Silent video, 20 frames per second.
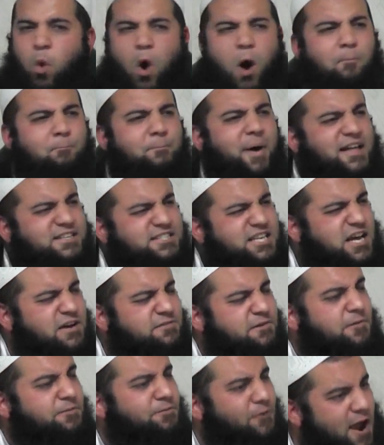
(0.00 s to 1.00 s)
What
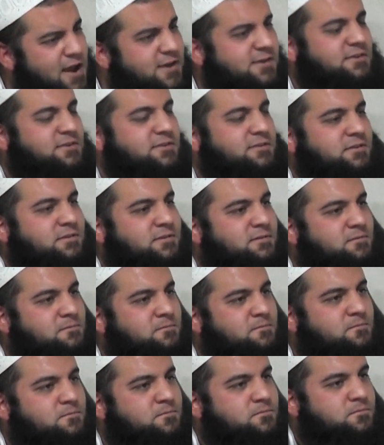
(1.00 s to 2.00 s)
better of a friend?
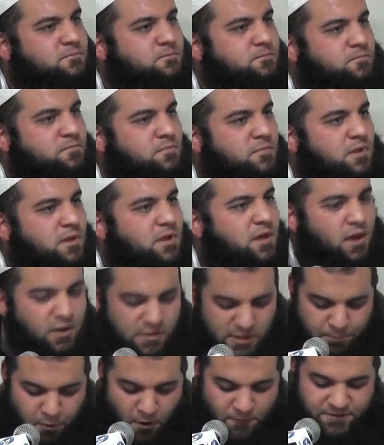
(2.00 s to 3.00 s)

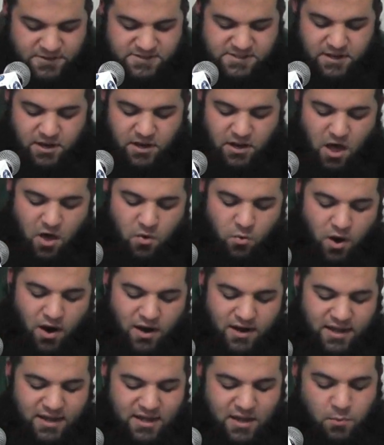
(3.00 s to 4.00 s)
The Prophet sallallahu
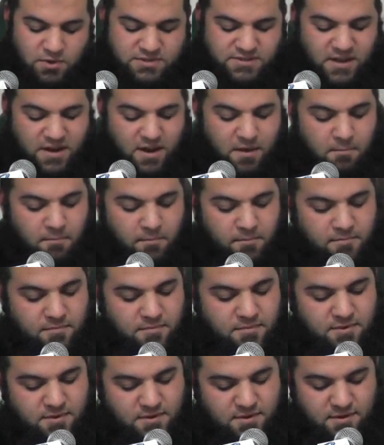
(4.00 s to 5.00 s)
alaihi
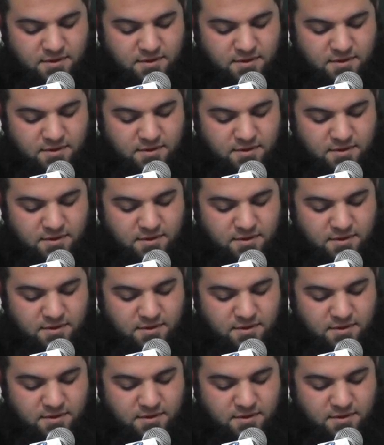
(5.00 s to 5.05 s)
wasallam,